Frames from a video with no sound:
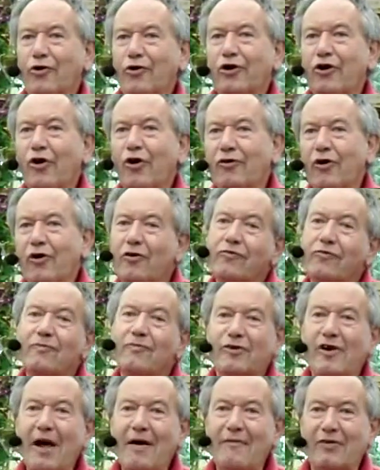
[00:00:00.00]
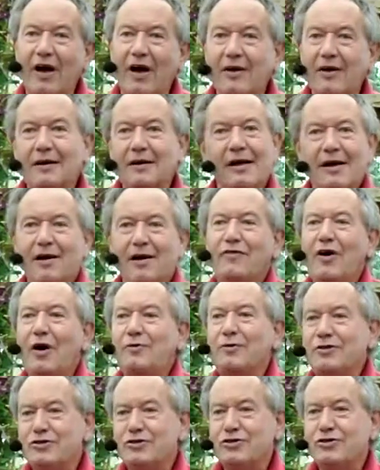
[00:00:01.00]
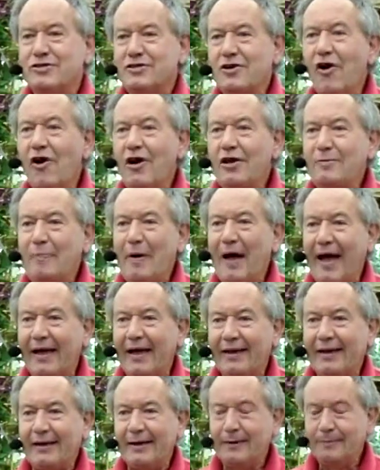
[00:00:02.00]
and on forever, have only just died back.